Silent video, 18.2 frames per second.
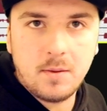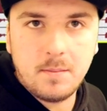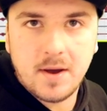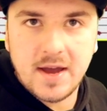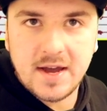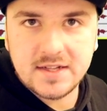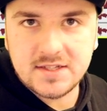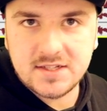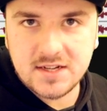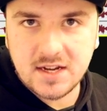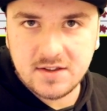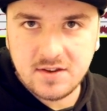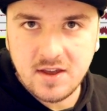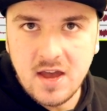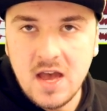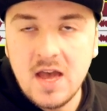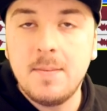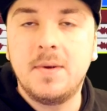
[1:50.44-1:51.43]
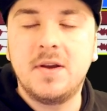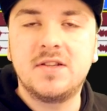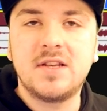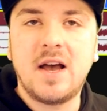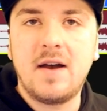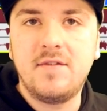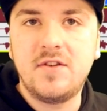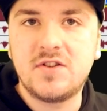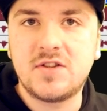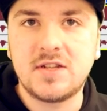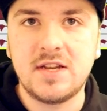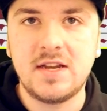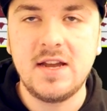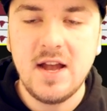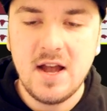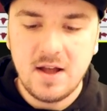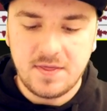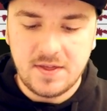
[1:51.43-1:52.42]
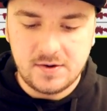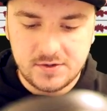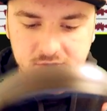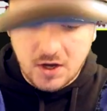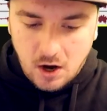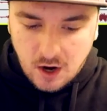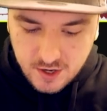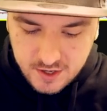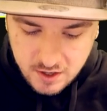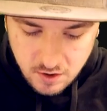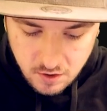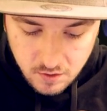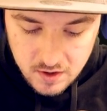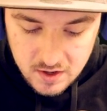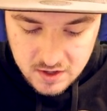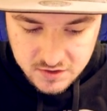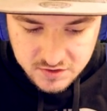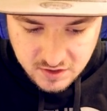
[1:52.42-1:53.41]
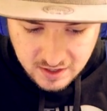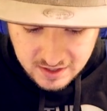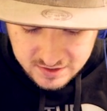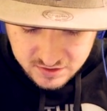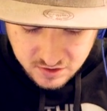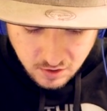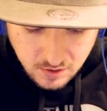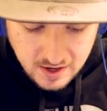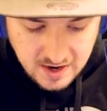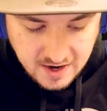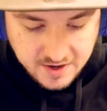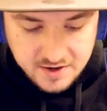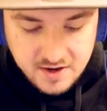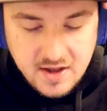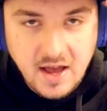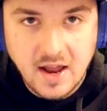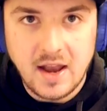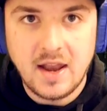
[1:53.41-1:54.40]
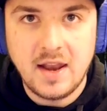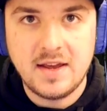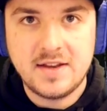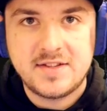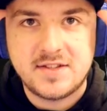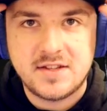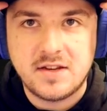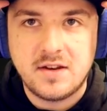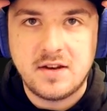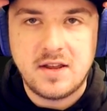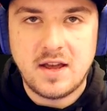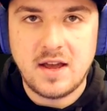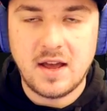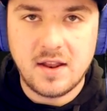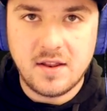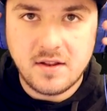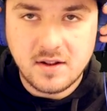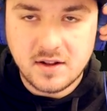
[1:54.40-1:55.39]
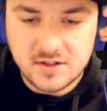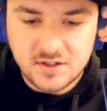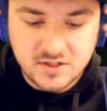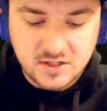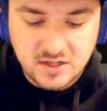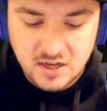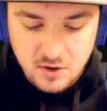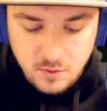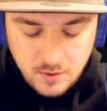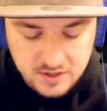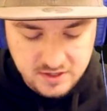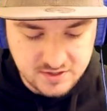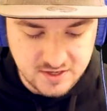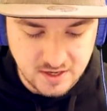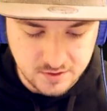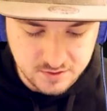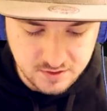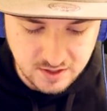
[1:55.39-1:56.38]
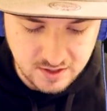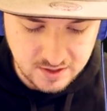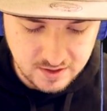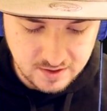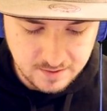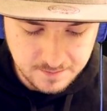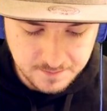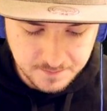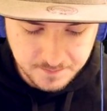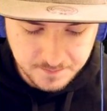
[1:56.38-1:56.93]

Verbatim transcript: on my headset, because obviously there is audio. So let's go ahead and listen, and let's see what it sounds like.